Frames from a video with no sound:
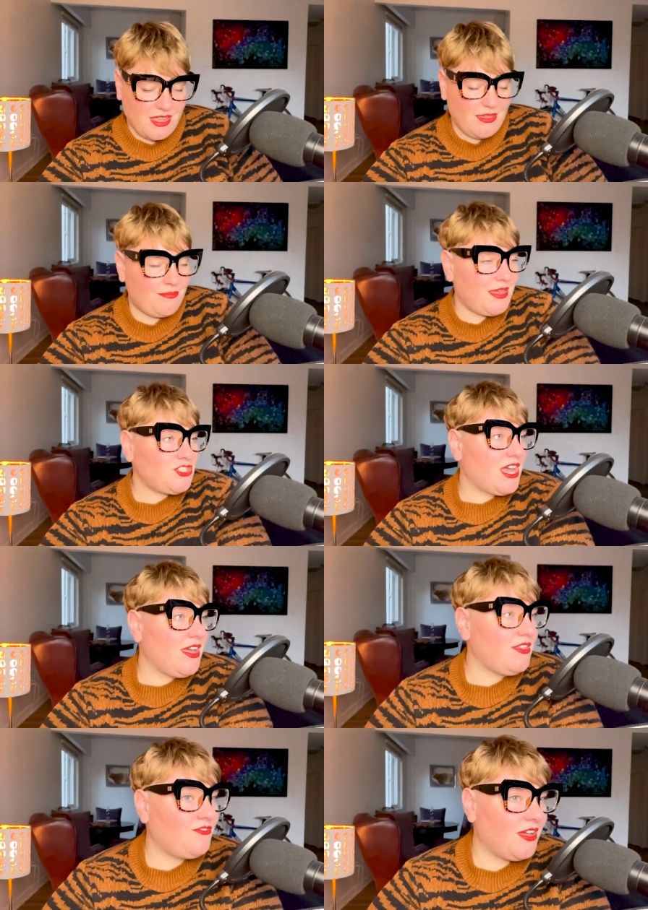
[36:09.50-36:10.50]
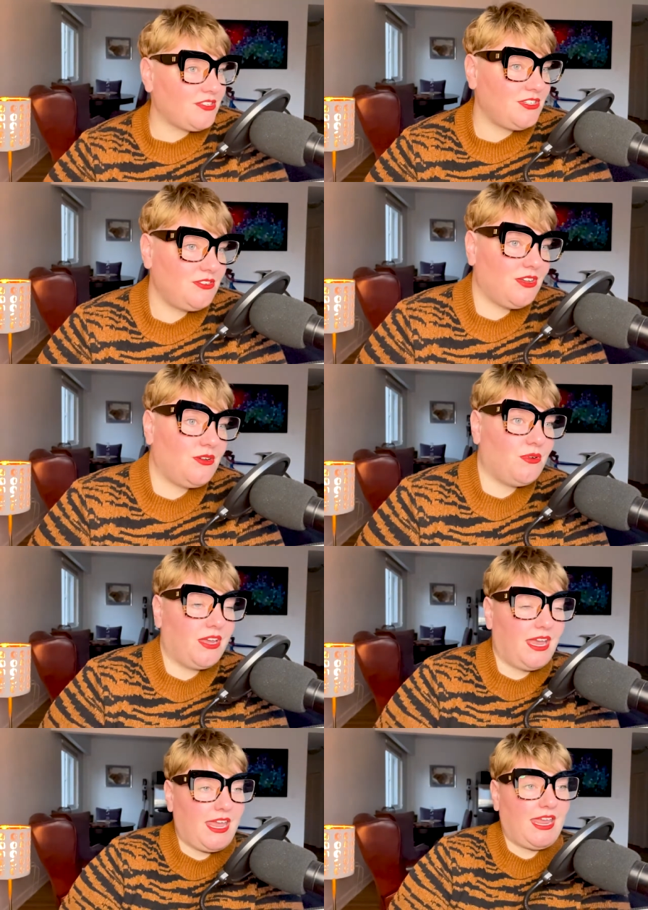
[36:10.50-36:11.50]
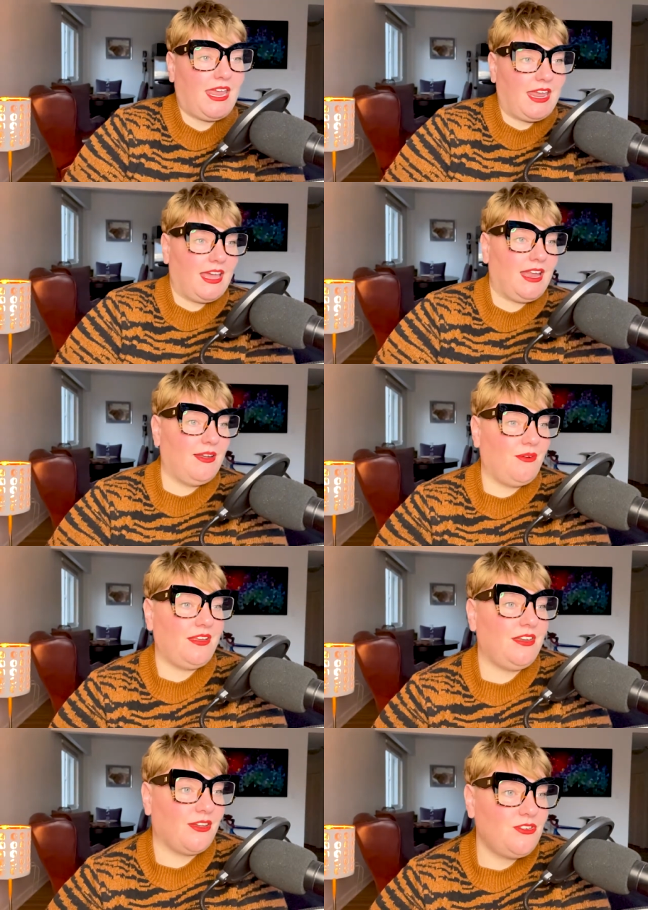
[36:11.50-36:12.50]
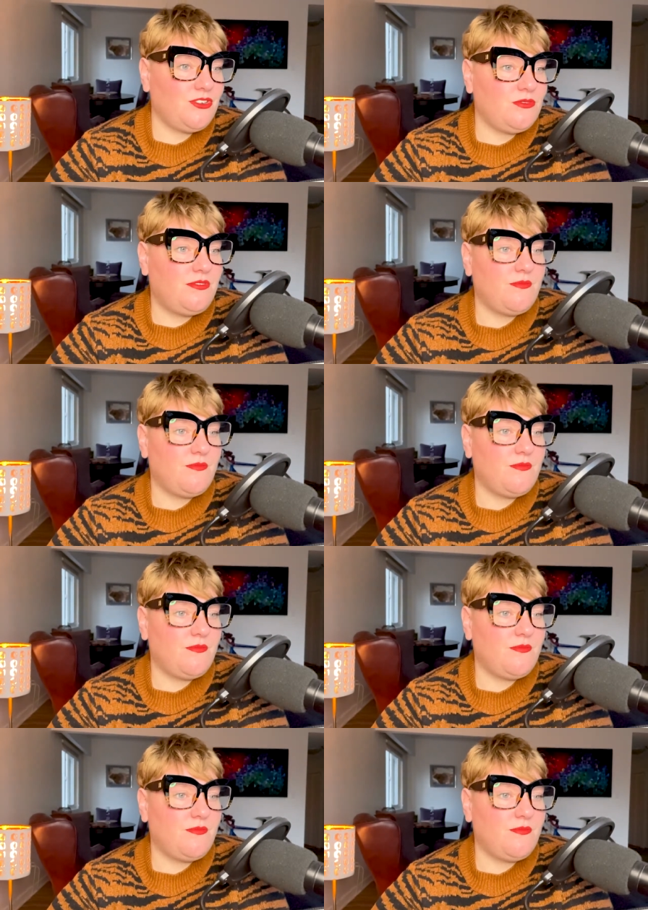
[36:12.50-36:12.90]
like, bitch, how the fuck do you know what I eat? And you